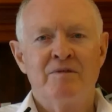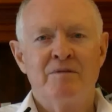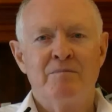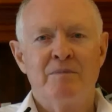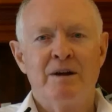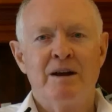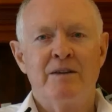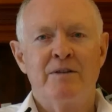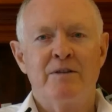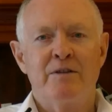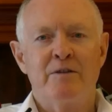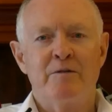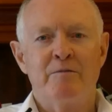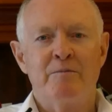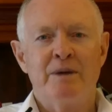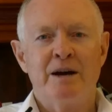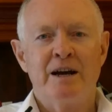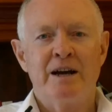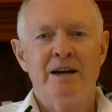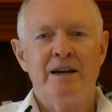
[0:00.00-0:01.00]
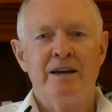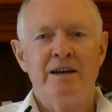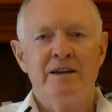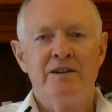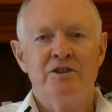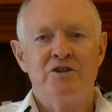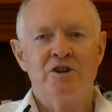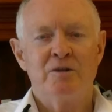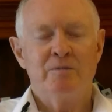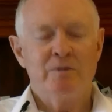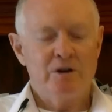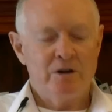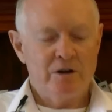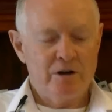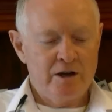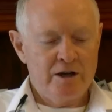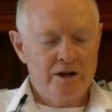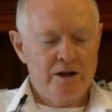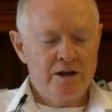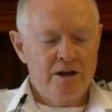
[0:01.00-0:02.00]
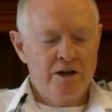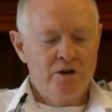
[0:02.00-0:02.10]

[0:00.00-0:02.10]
month of May, Gemini,